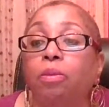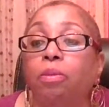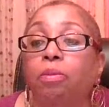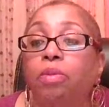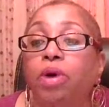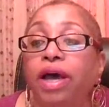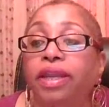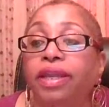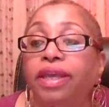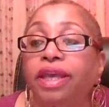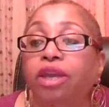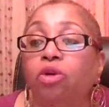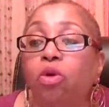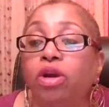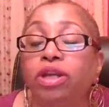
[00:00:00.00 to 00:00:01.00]
But
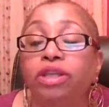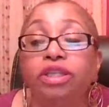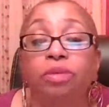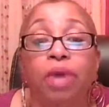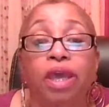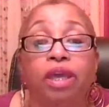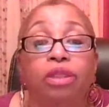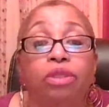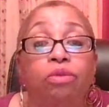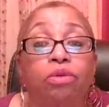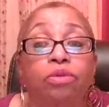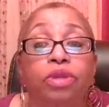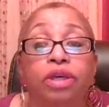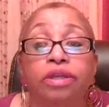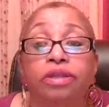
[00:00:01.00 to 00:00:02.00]
in order to make it
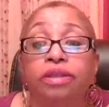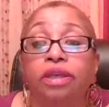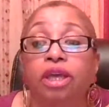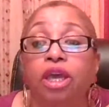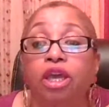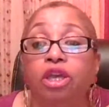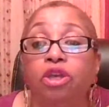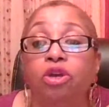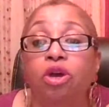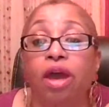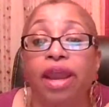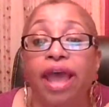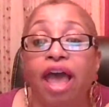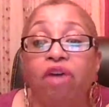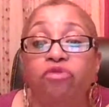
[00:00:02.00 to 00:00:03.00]
through this, you're
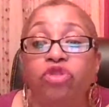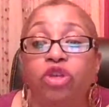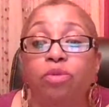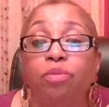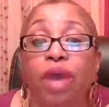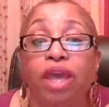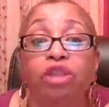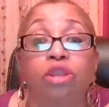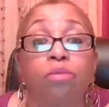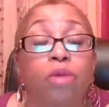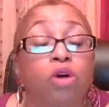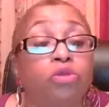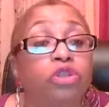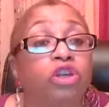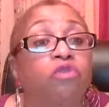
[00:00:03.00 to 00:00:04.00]
going to have to make the
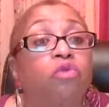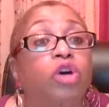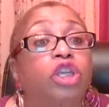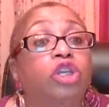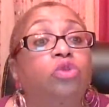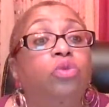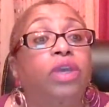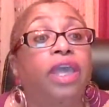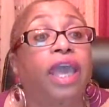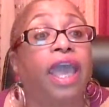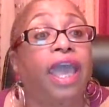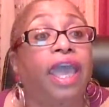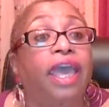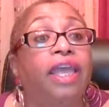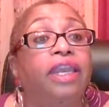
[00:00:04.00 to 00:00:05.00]
most of what you
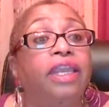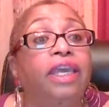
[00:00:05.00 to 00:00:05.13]
can